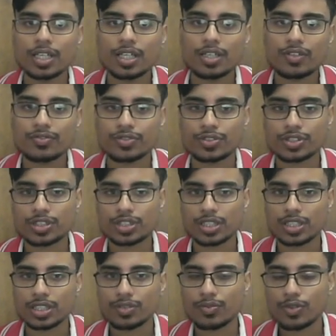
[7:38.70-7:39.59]

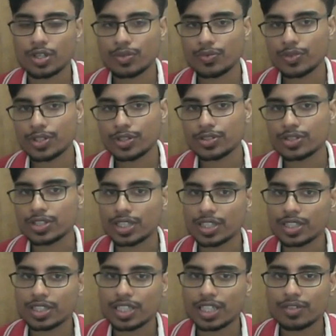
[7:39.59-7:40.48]
Firstly, what we are
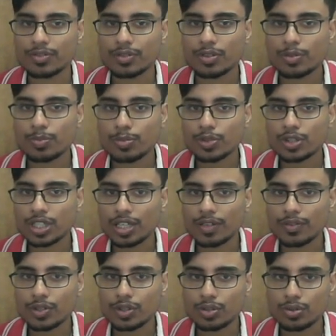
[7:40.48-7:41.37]
saying, that we will put
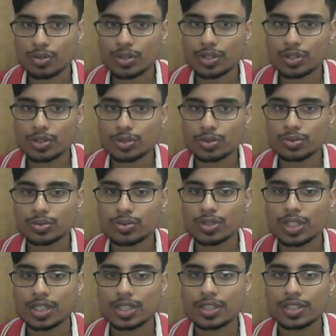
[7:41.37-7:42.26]
our rook
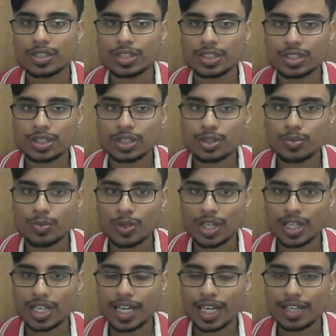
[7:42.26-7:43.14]
to
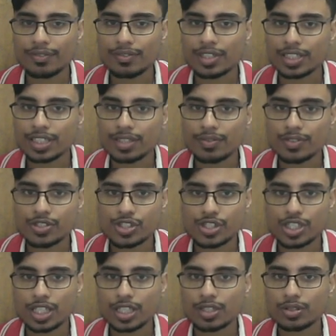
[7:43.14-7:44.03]
e1 and will give a
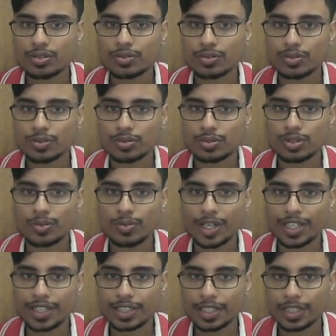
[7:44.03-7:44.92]
check to the
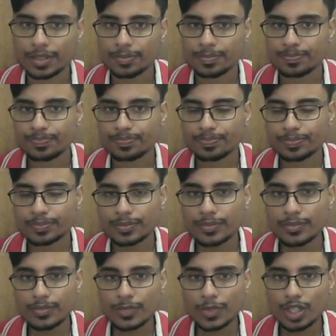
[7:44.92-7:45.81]
white king.
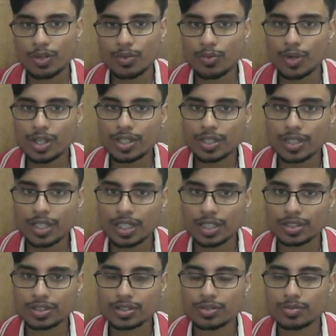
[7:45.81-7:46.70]
What
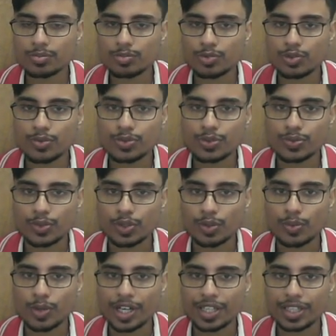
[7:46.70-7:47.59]
are the moves
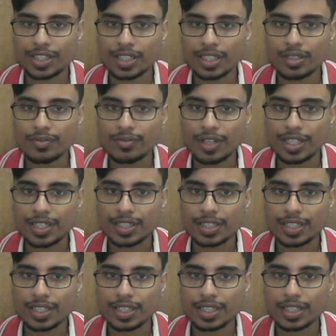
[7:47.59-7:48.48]
for white king?
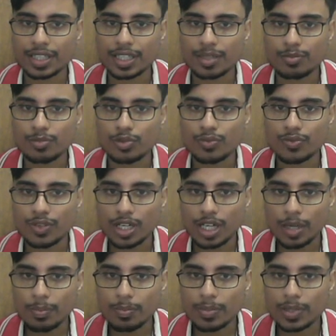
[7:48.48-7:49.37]
White king can move
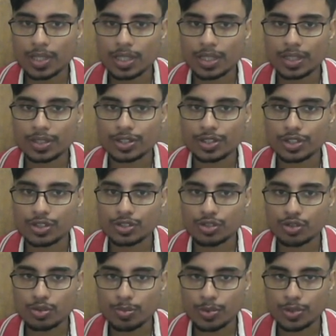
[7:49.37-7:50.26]
up
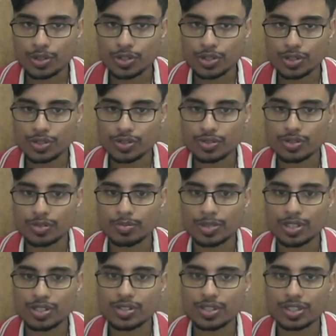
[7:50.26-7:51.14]
these two positions,
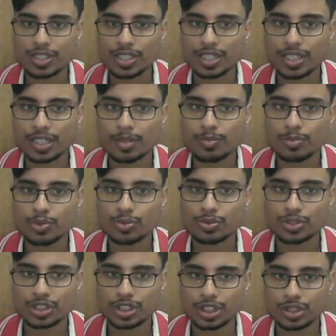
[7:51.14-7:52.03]
means it can come to
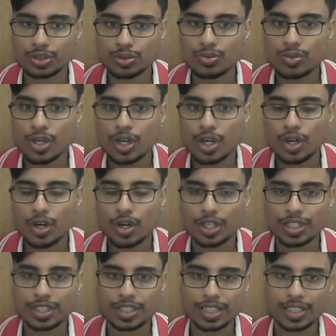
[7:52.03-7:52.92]
c2
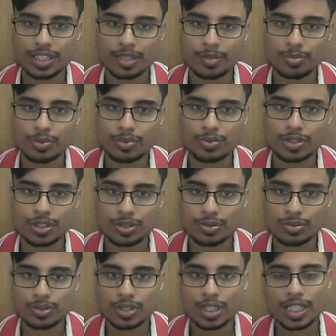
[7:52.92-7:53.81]
or it can come to
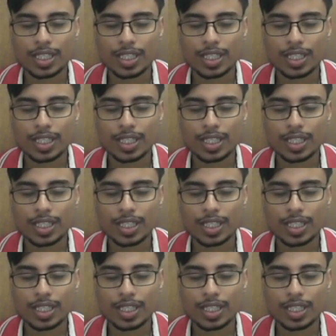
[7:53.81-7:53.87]
d2.